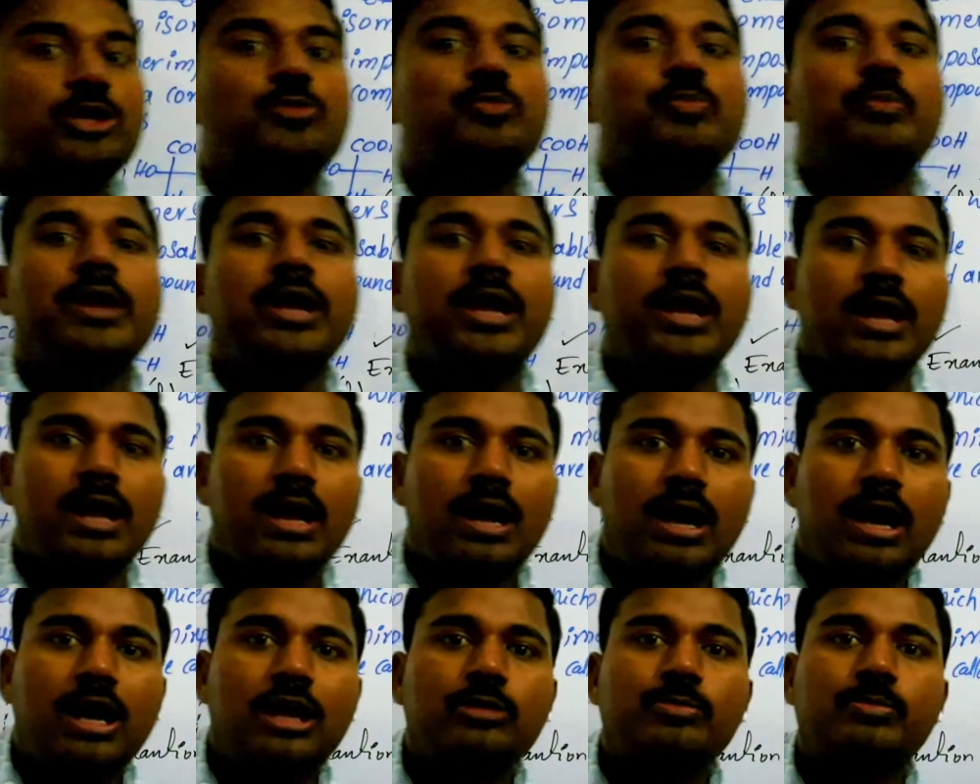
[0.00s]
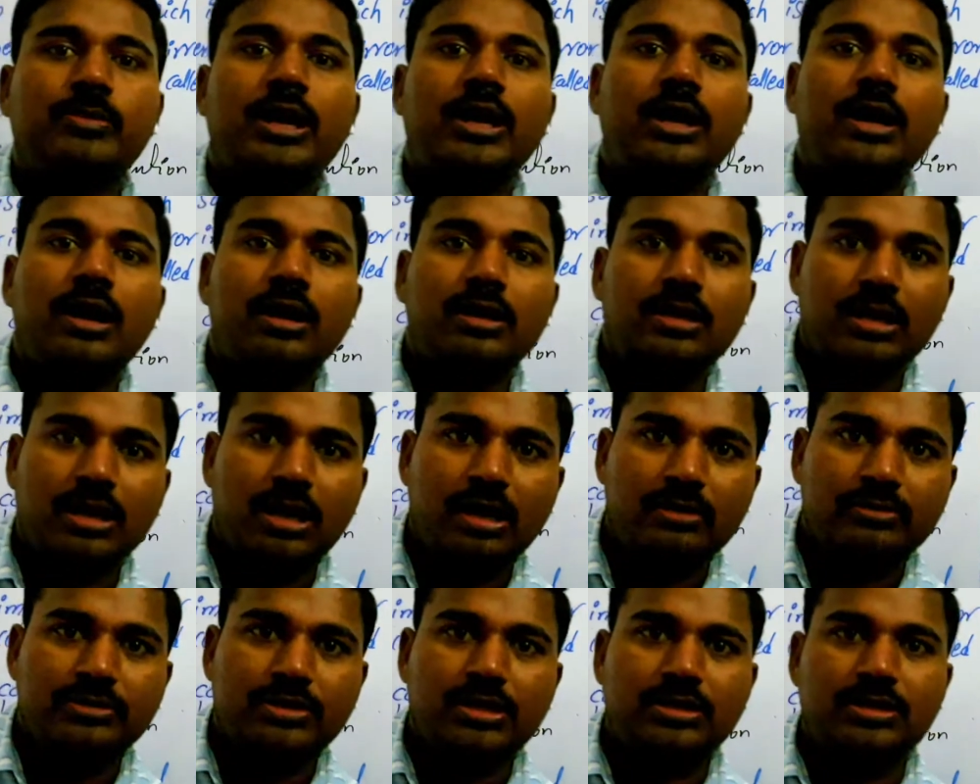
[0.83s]
may or may not
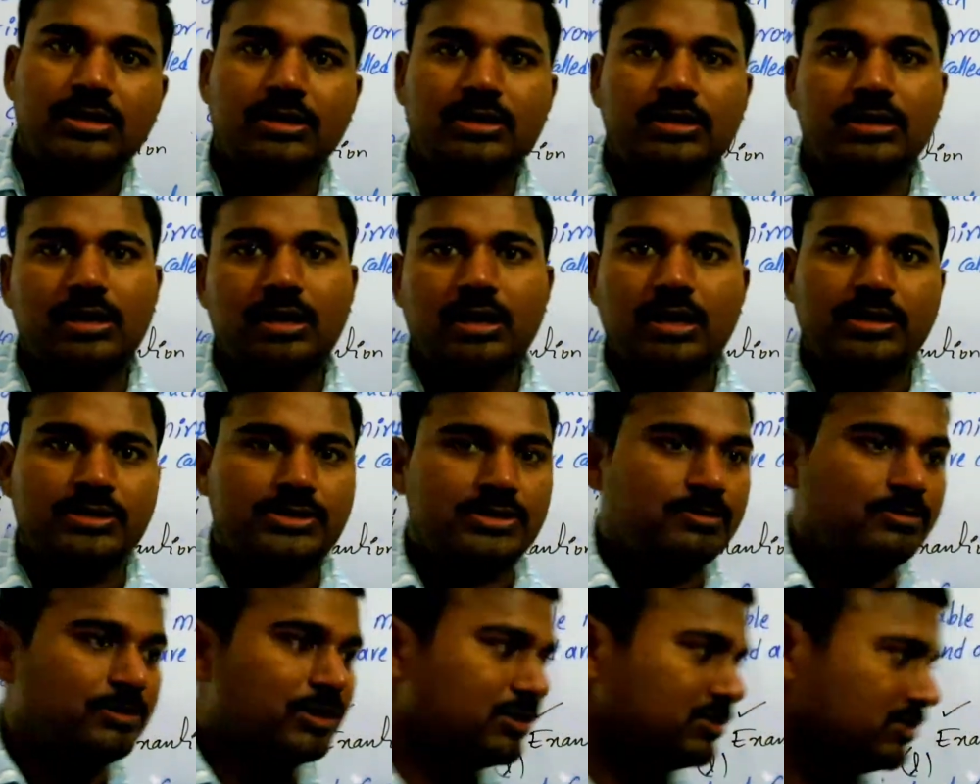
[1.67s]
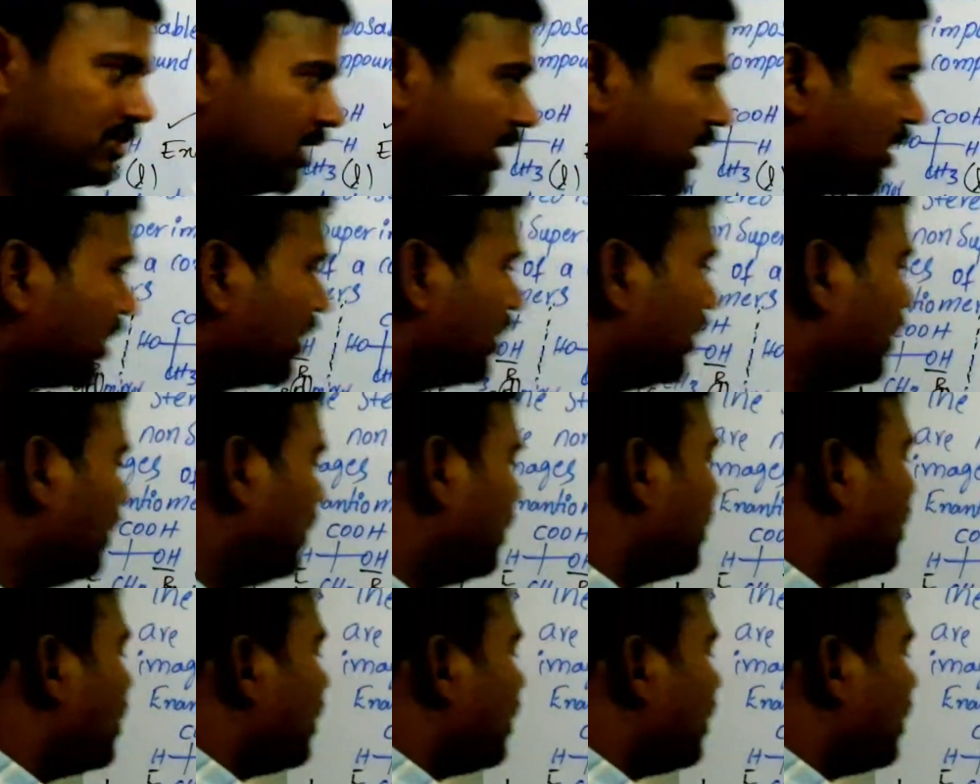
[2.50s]
have that isomer. Generally,